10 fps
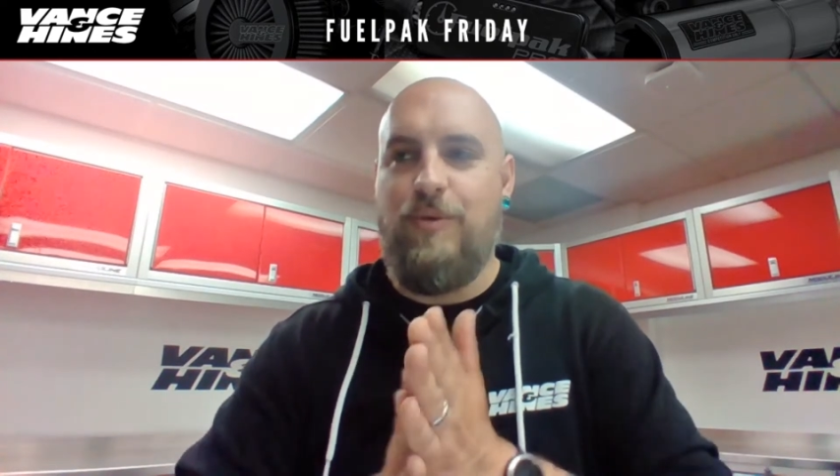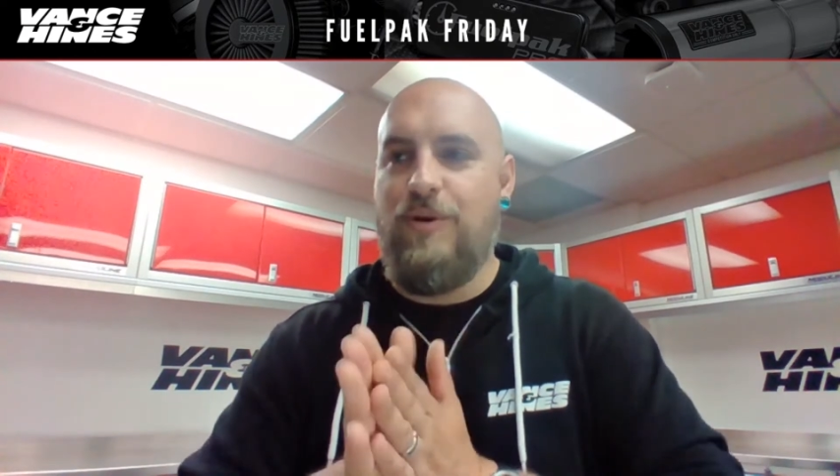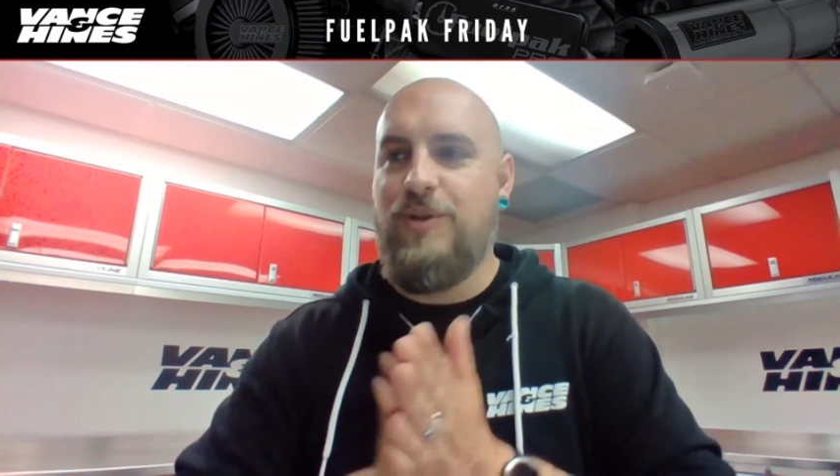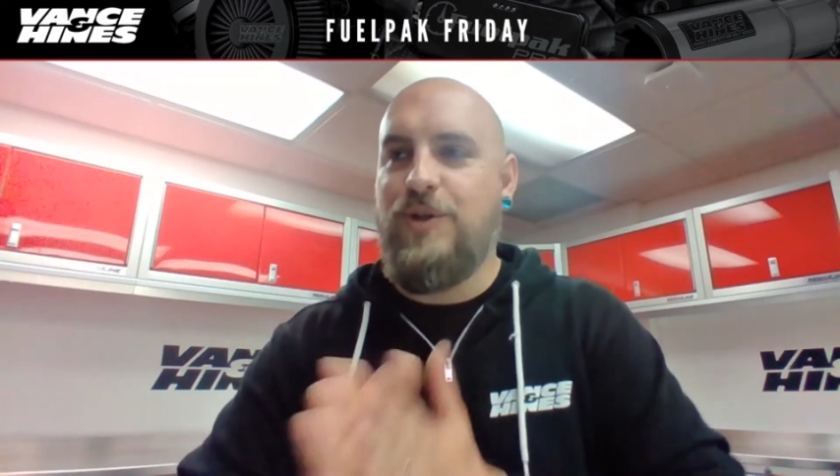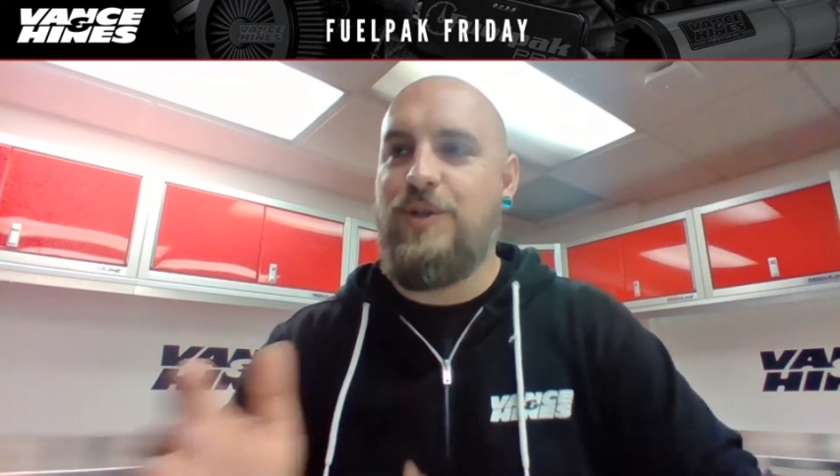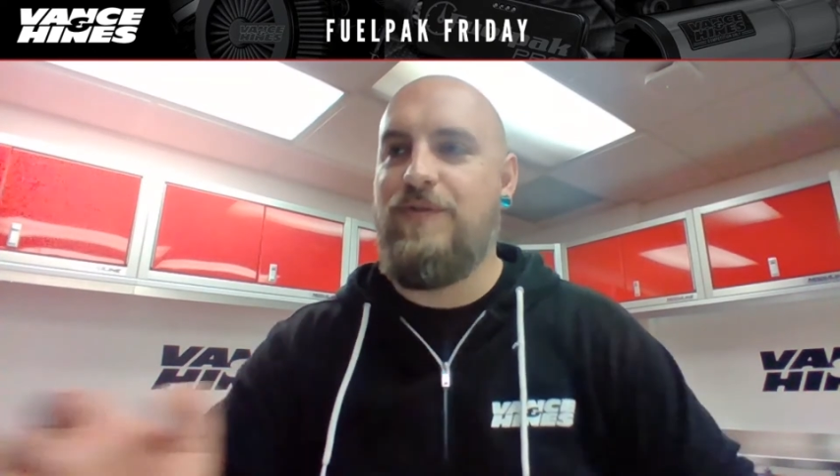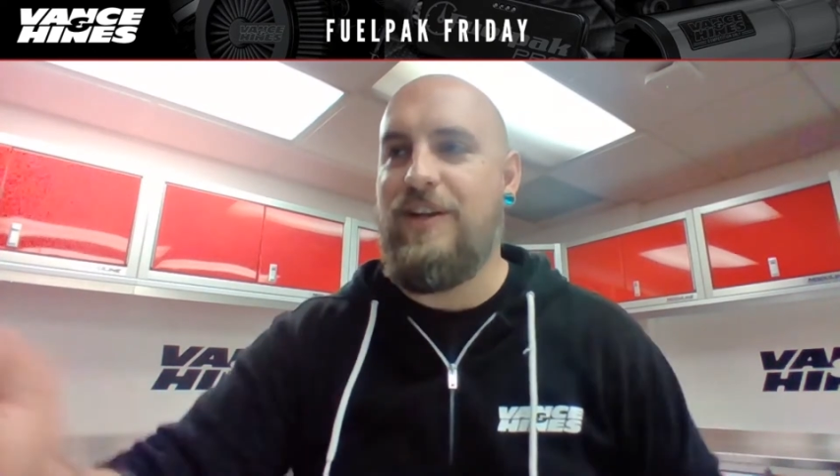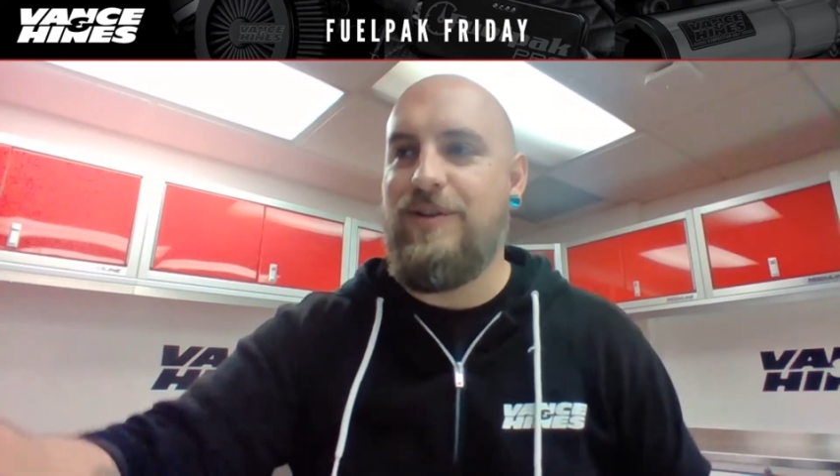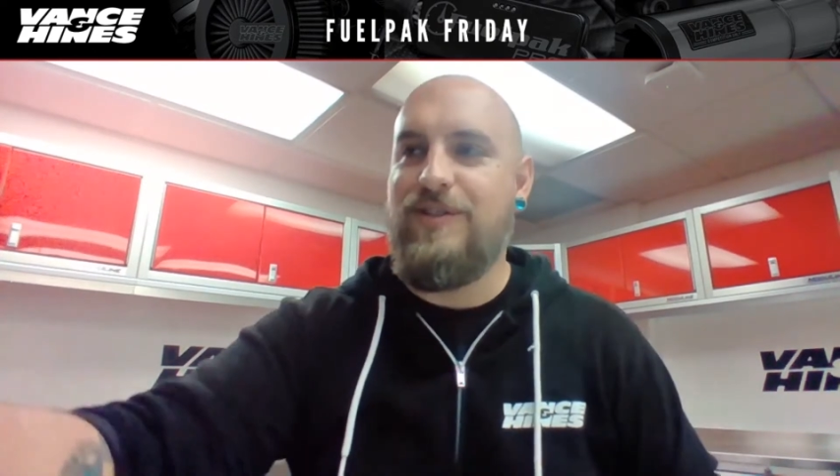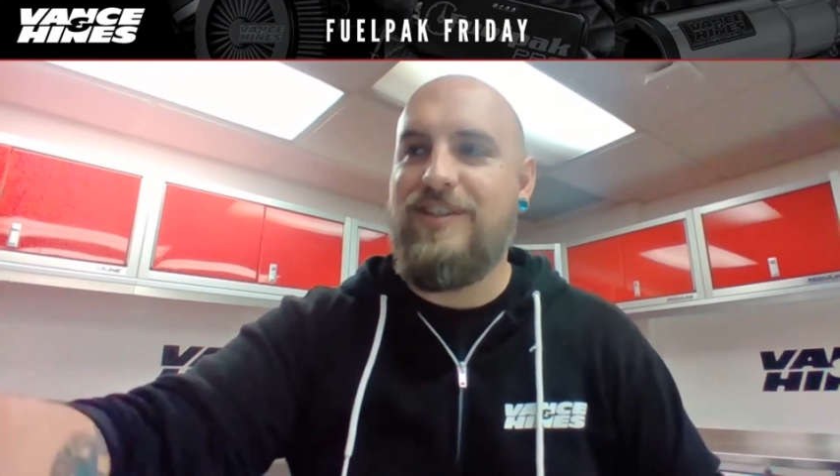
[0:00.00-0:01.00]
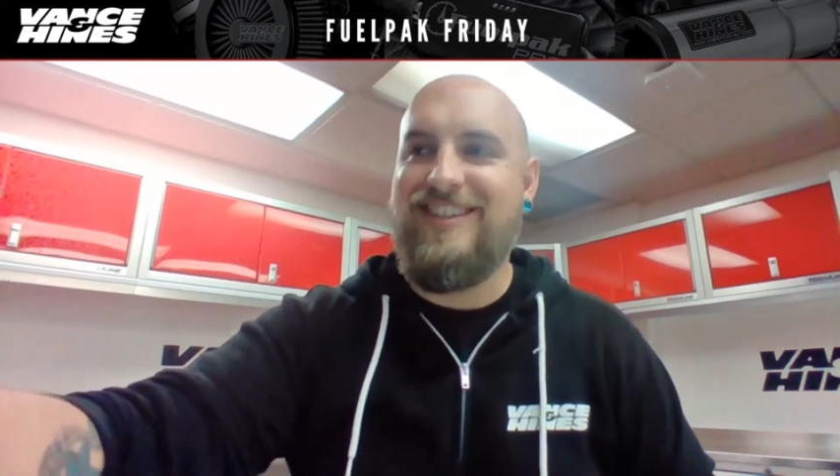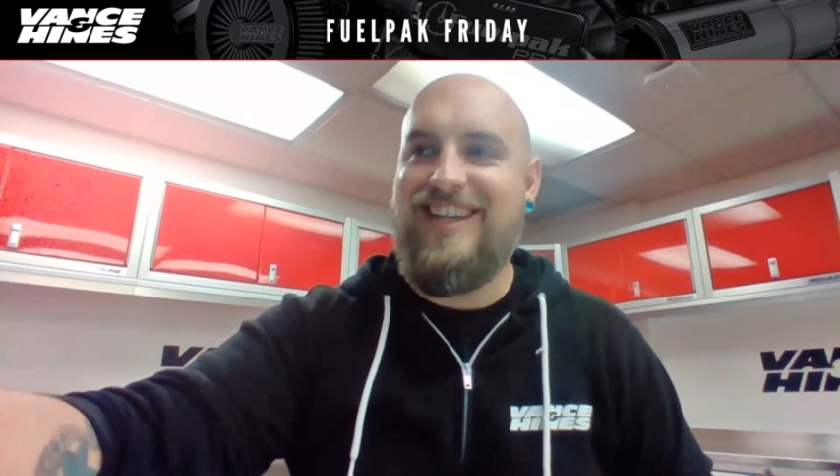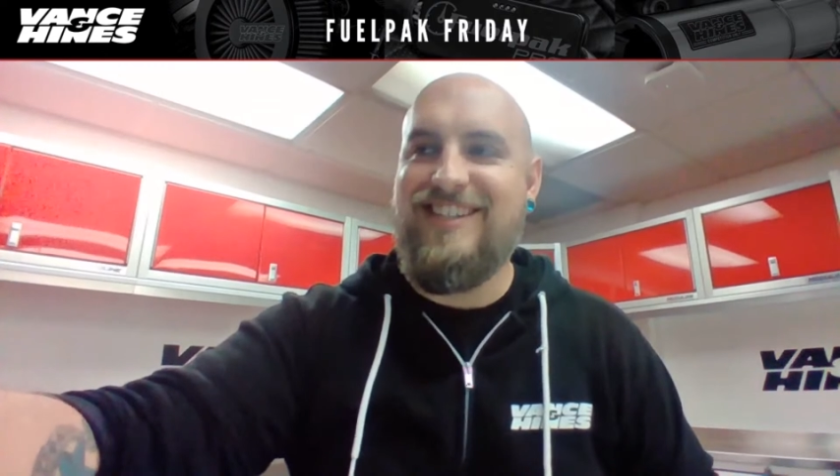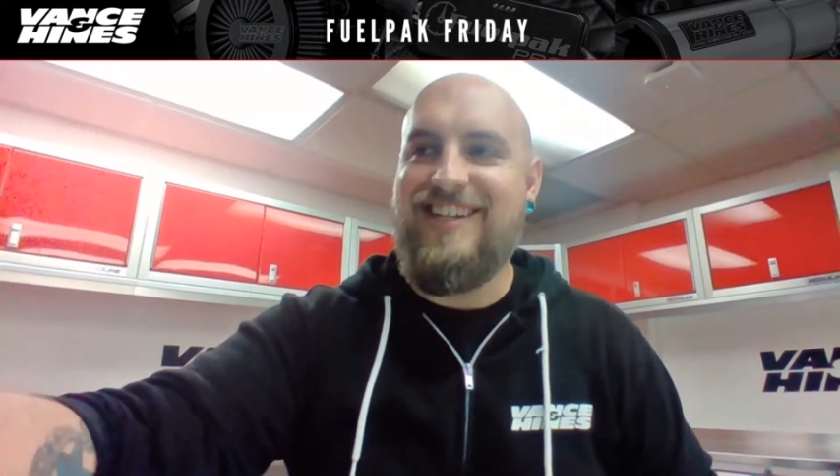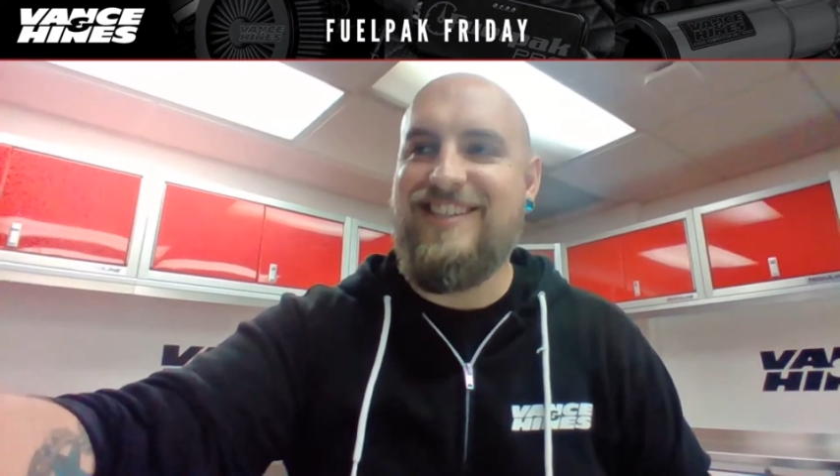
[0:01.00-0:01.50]
more instructional videos.
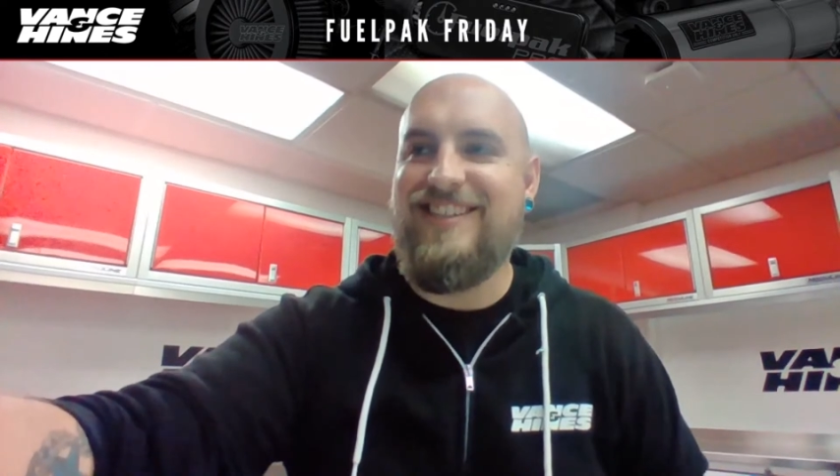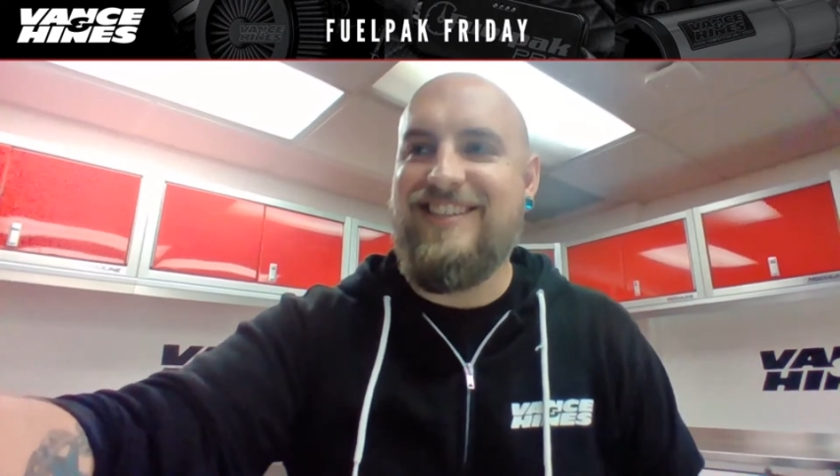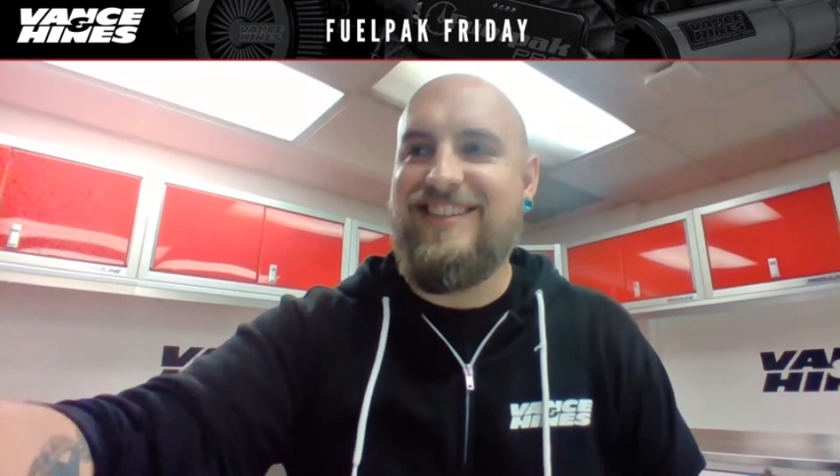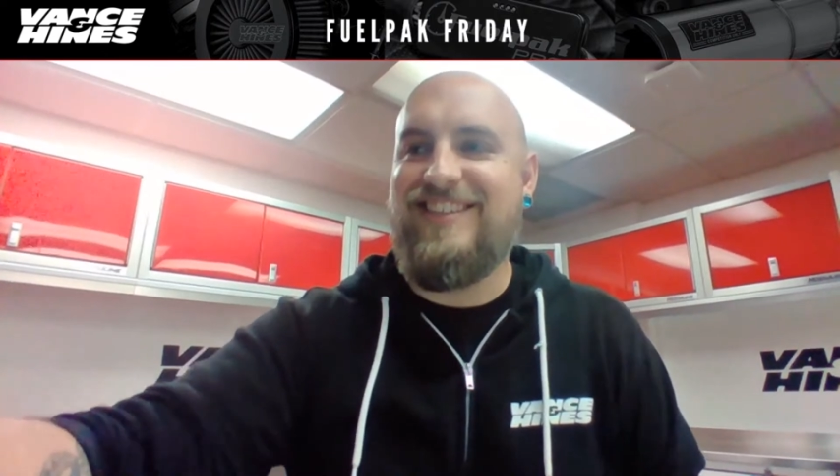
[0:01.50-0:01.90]
Thanks, guys.